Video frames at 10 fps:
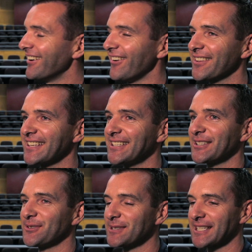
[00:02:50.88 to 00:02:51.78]
Well, I think you
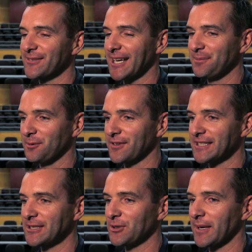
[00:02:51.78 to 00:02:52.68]
can always have a couple of
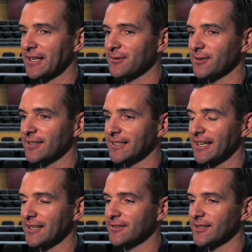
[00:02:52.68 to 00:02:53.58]
things you look back
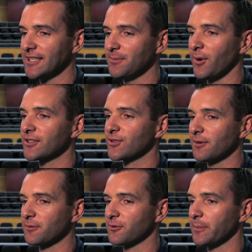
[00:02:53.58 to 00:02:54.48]
and you might
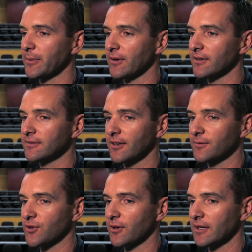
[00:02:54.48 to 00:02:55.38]
try and regret, but
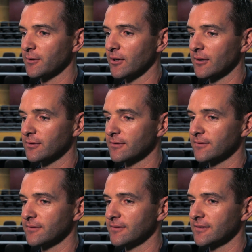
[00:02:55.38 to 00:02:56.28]
I've tried to live a life of
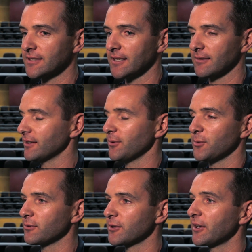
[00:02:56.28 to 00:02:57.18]
saying I don't
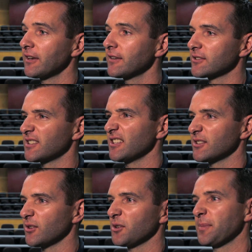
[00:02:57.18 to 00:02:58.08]
want to regret anything, because then you
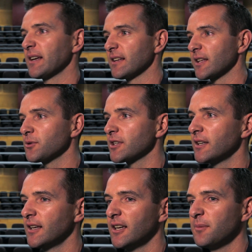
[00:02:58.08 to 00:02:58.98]
sort of look back and it kills you.
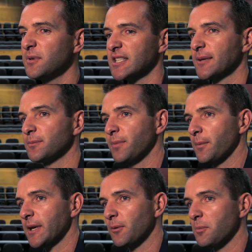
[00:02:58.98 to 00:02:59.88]
Yeah. There's
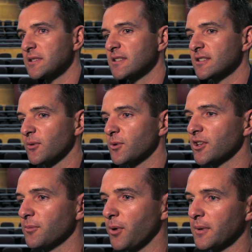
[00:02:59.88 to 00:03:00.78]
probably a couple of businesses I
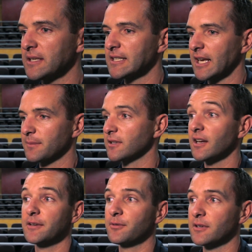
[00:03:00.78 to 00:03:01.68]
wish I'd probably set up
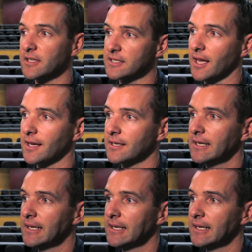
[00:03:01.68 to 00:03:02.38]
slightly differently at the start,